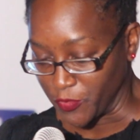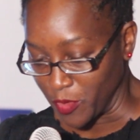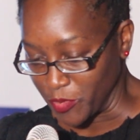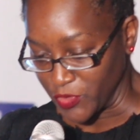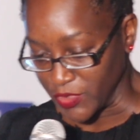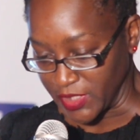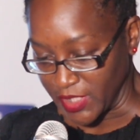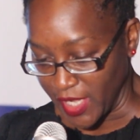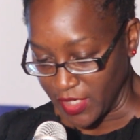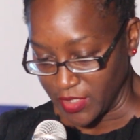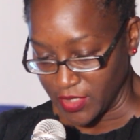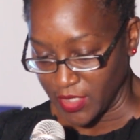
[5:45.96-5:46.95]
from
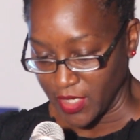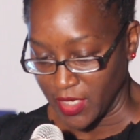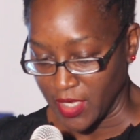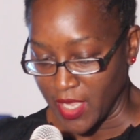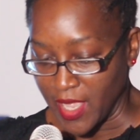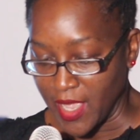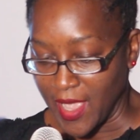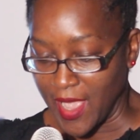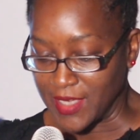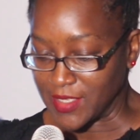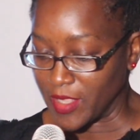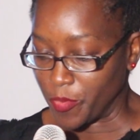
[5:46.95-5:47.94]
USAID
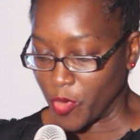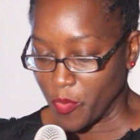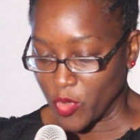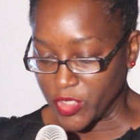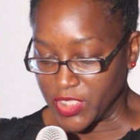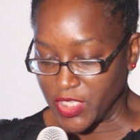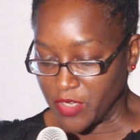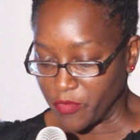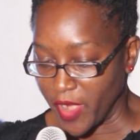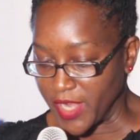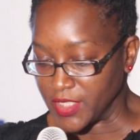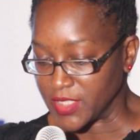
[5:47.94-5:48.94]
under the Promoting
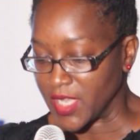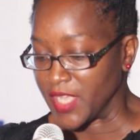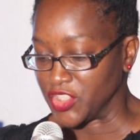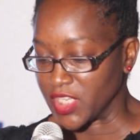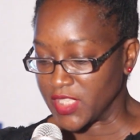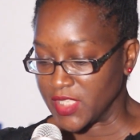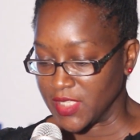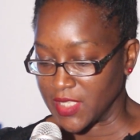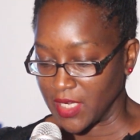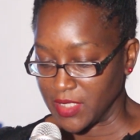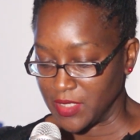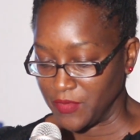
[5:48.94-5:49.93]
Rights and Justice
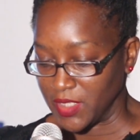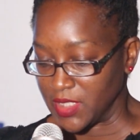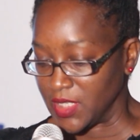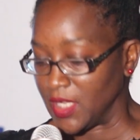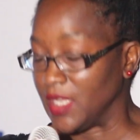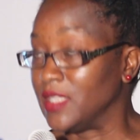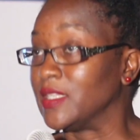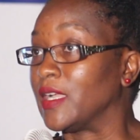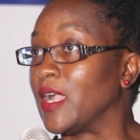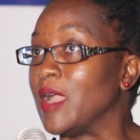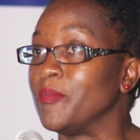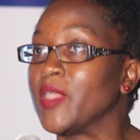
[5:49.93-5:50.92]
activity in the
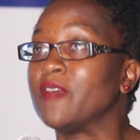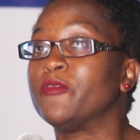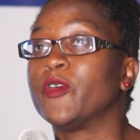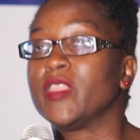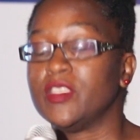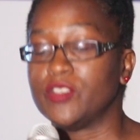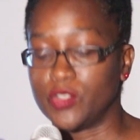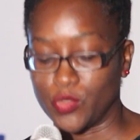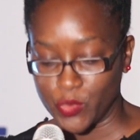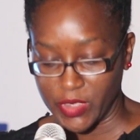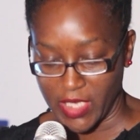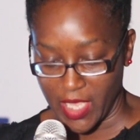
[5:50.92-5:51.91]
Gambia for this
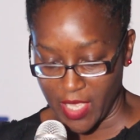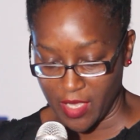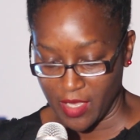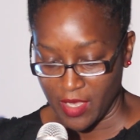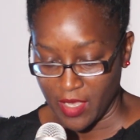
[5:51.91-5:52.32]
2-day